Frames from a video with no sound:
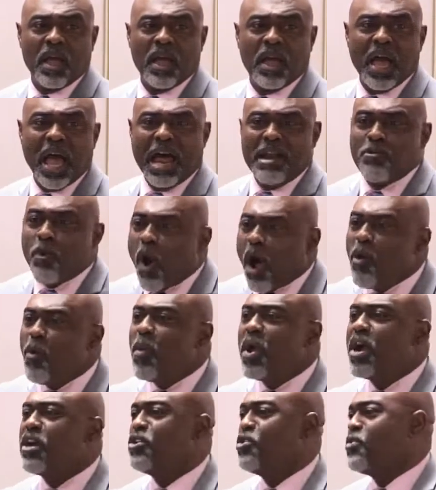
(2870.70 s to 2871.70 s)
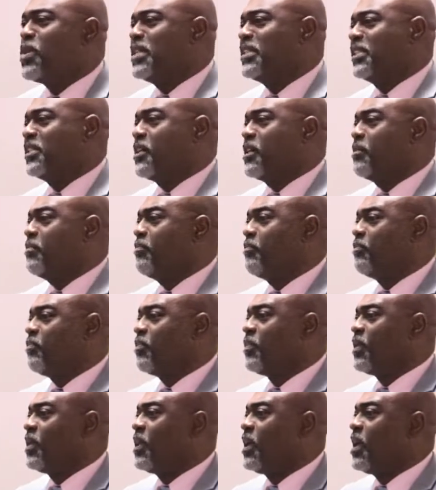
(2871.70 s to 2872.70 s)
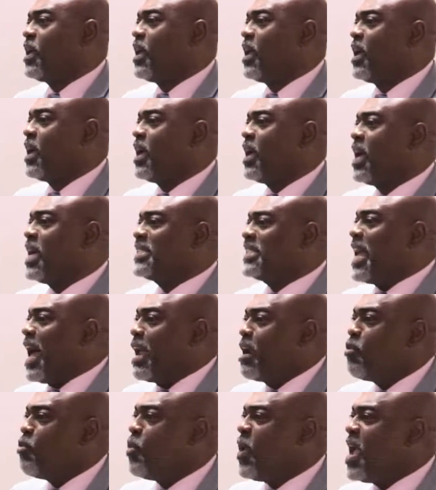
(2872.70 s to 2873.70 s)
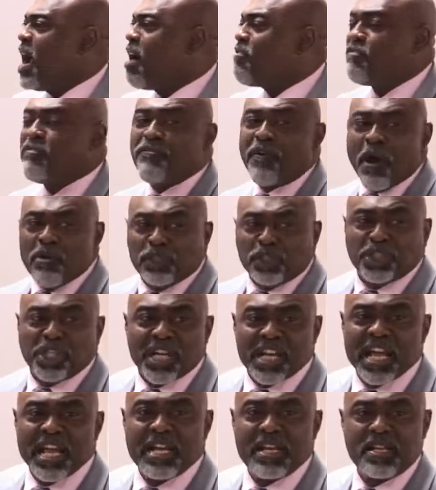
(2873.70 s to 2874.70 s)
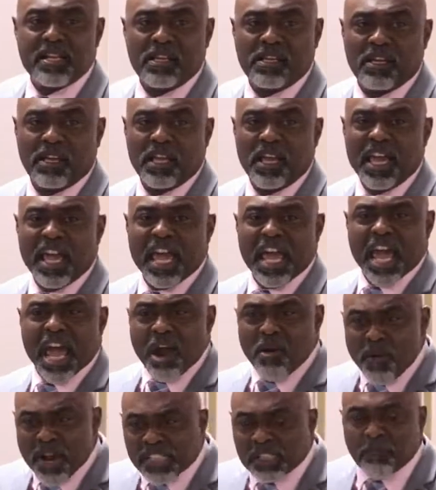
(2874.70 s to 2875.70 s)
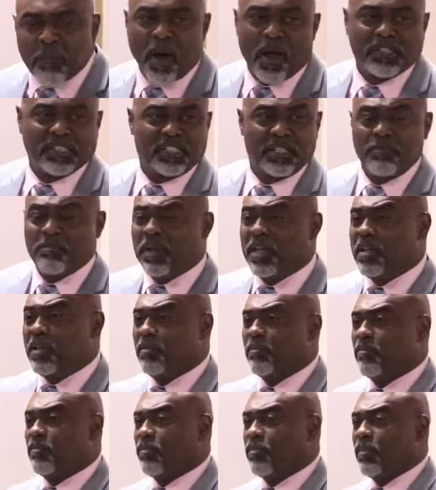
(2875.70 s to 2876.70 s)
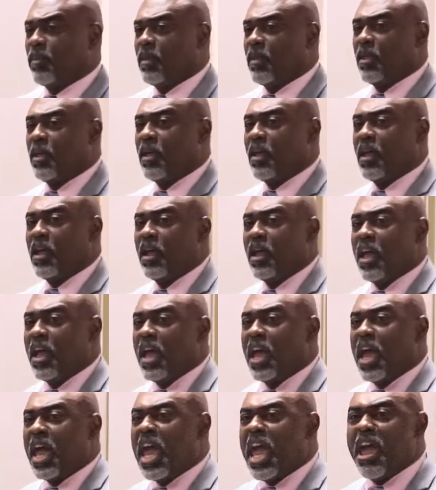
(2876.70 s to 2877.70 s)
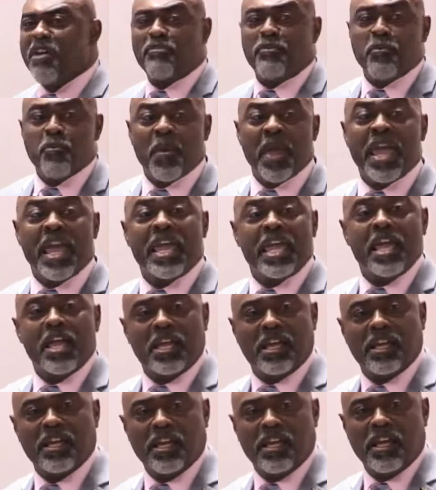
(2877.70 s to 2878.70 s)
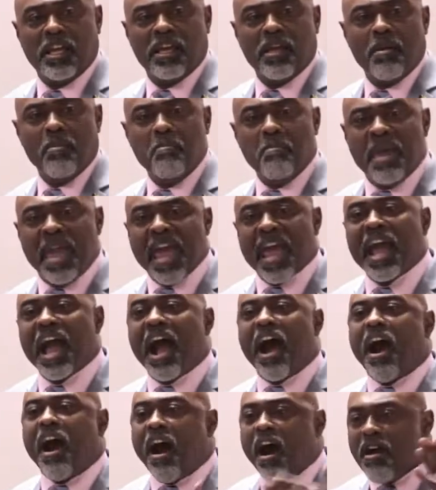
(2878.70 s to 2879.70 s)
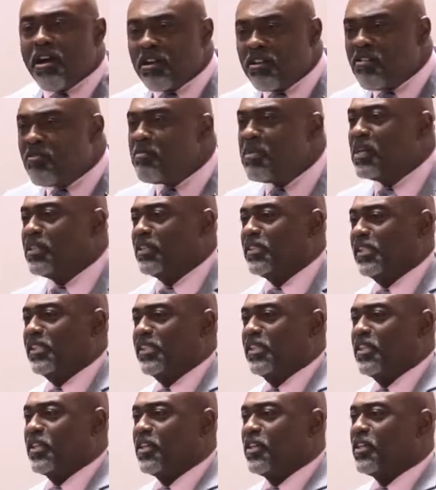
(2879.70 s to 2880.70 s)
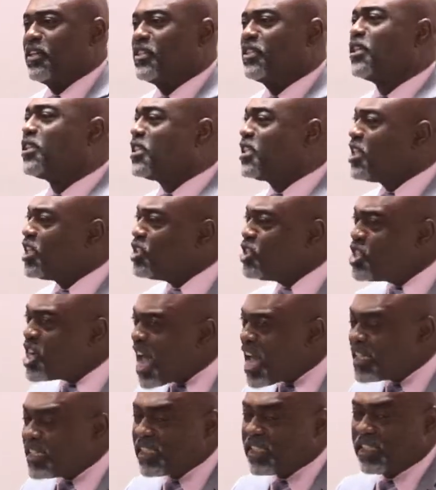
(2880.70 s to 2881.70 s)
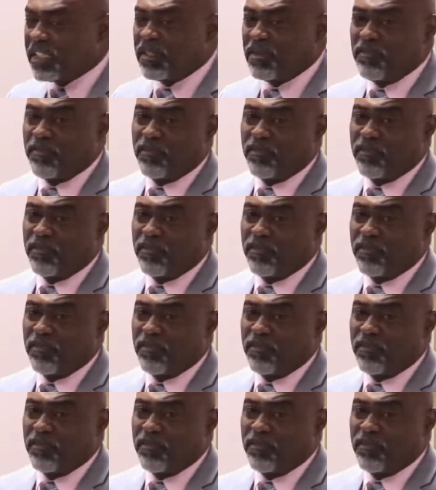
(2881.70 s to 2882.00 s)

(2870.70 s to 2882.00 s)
And what we are doing, sir, is that we are functioning irresponsibly if we make arguments to suggest